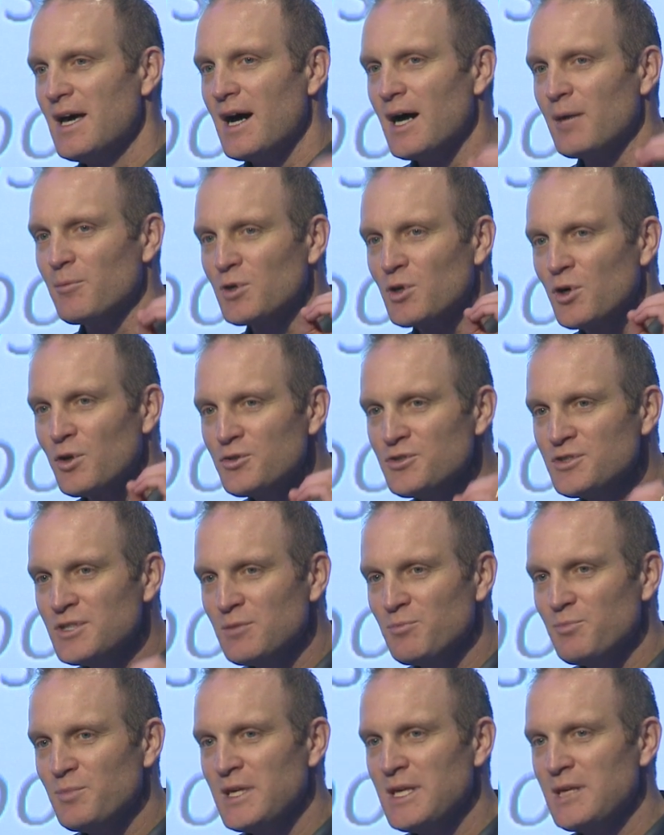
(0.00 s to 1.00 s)
I'm
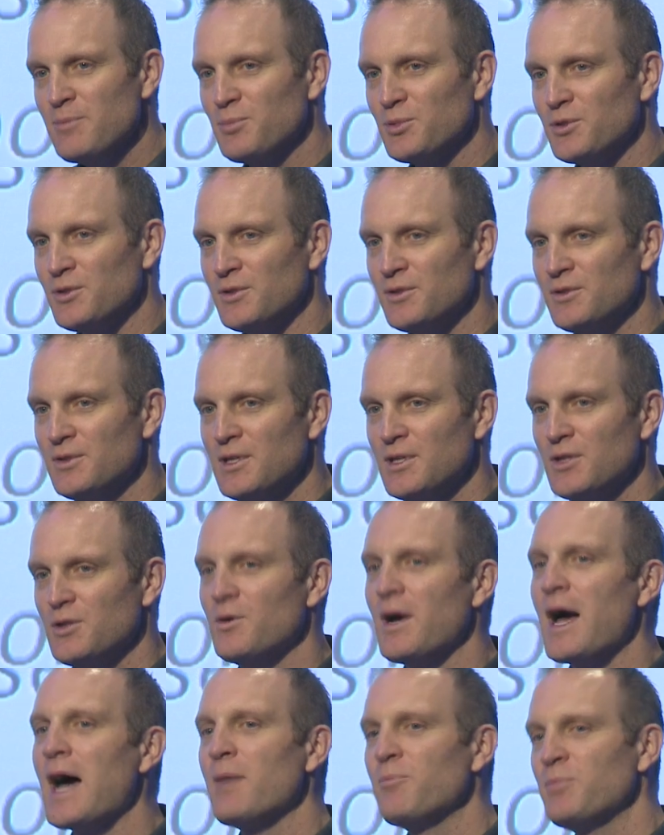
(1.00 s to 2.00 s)
coaching people
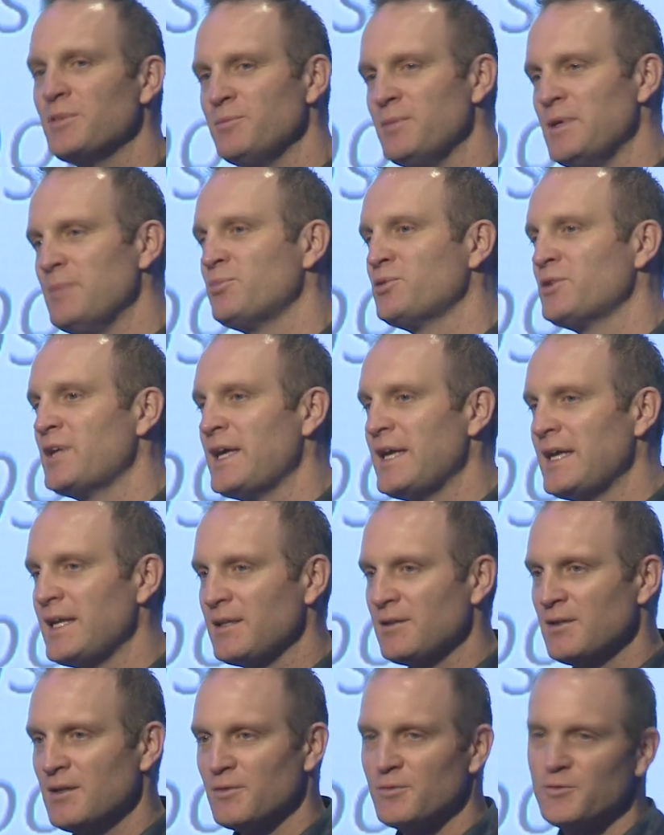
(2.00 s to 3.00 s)
who happen to be
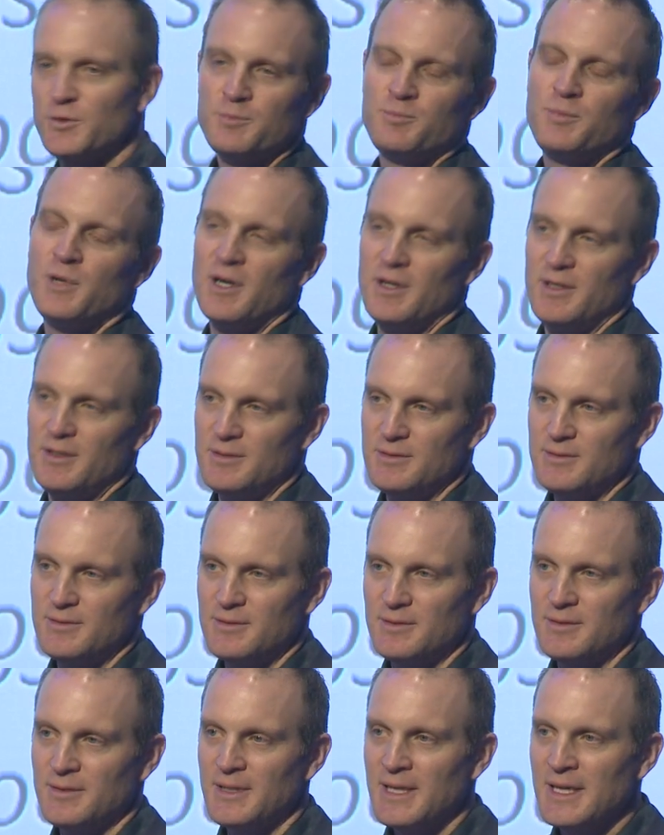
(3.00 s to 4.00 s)
playing football.
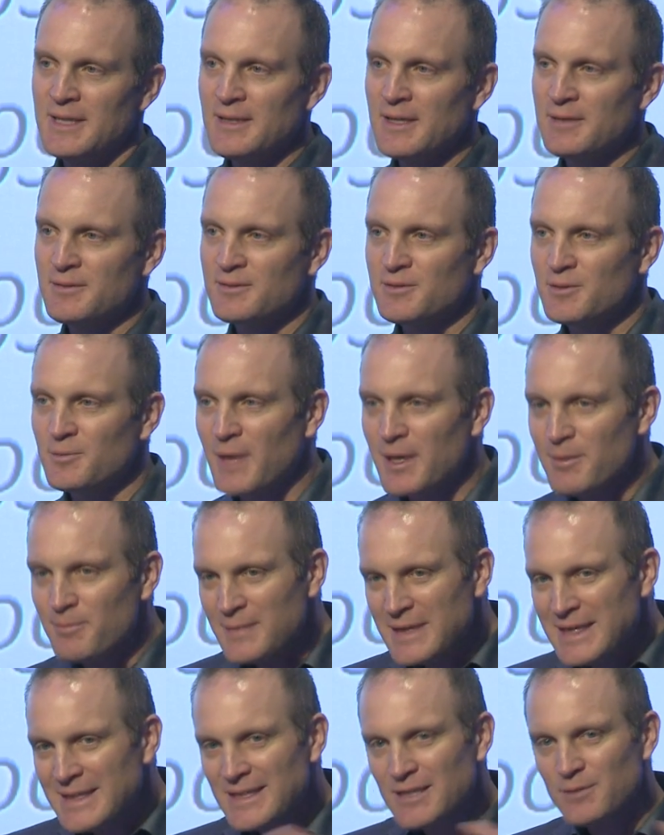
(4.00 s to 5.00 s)
Okay, so my
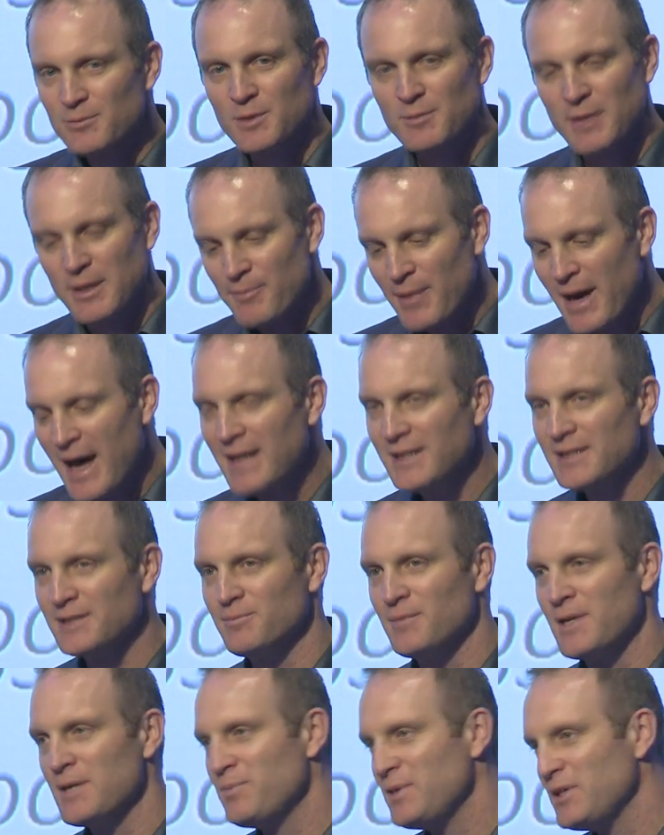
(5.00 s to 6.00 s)
medium or my
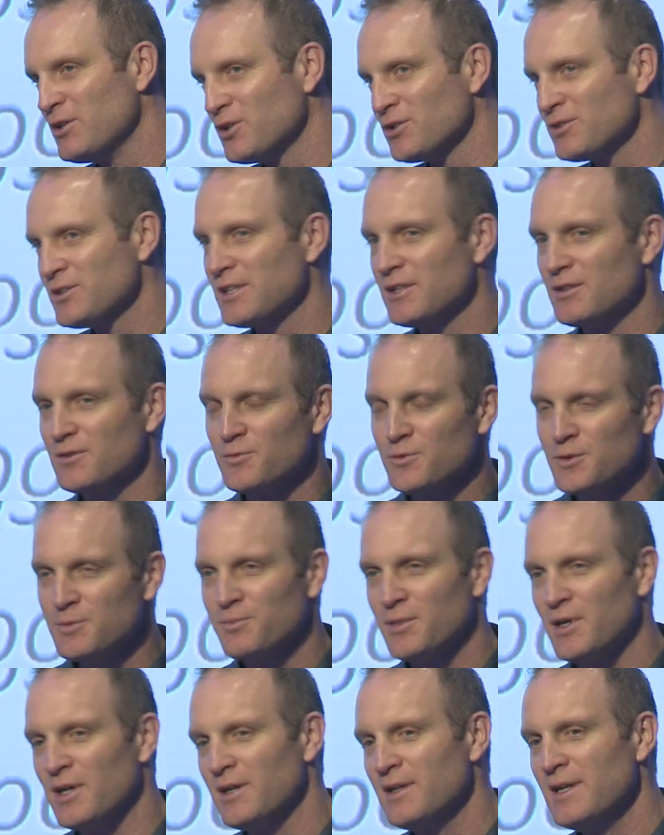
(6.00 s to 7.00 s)
palette might be hurling or
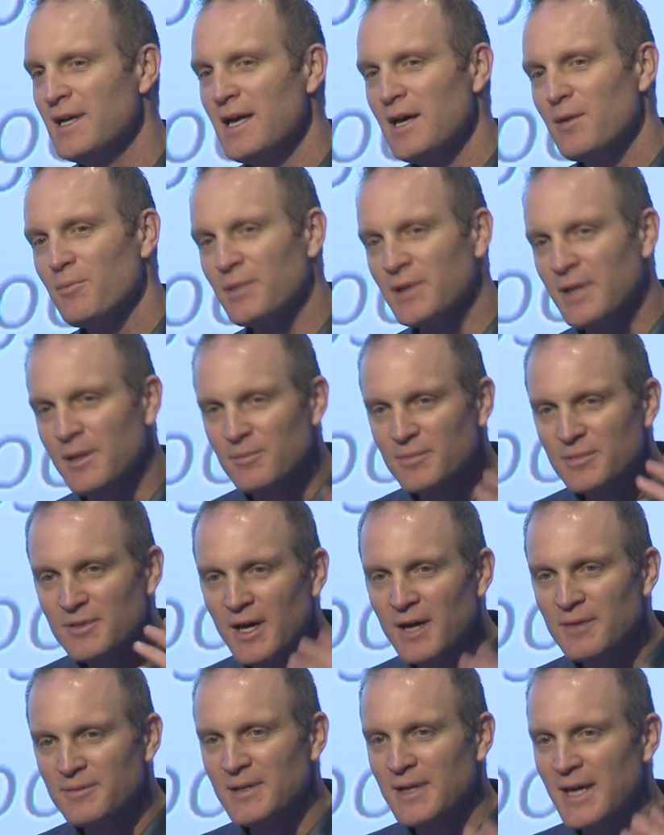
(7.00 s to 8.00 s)
football, but
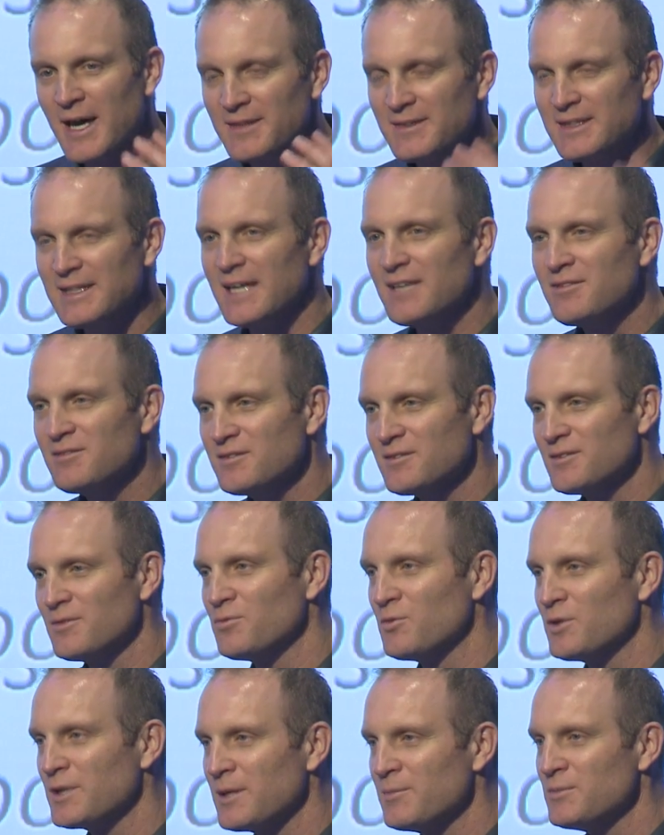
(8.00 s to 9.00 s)
at the essence
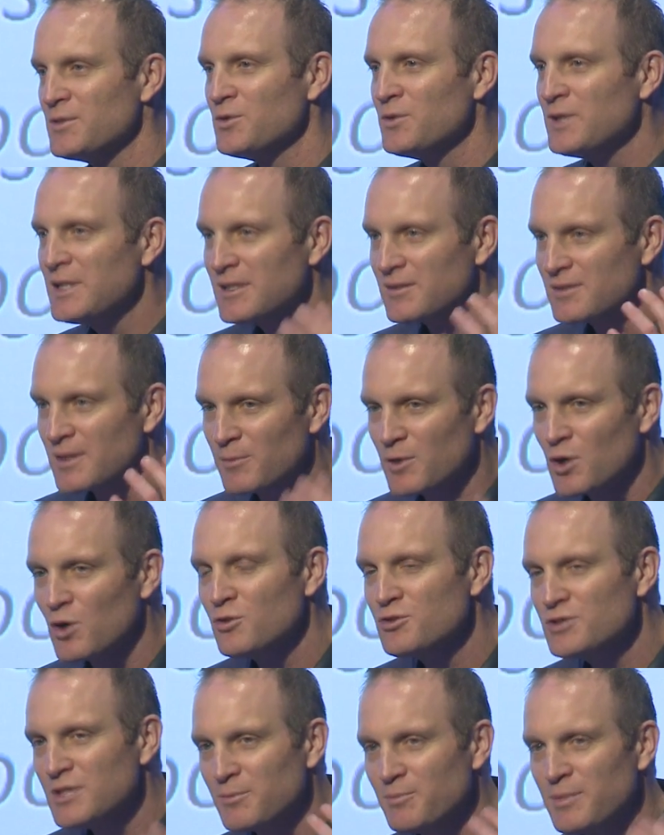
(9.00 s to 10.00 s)
of what I'm doing is I'm
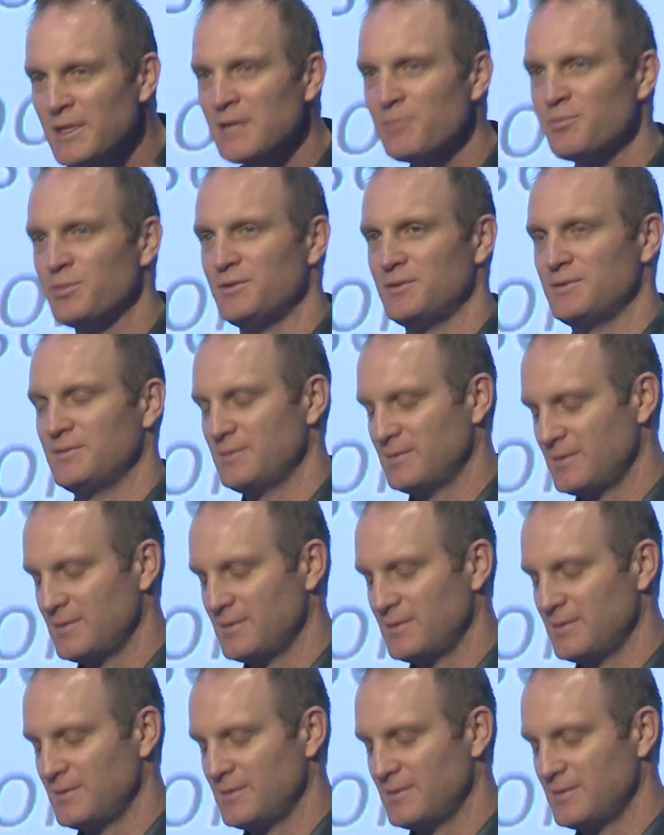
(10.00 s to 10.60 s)
coaching people.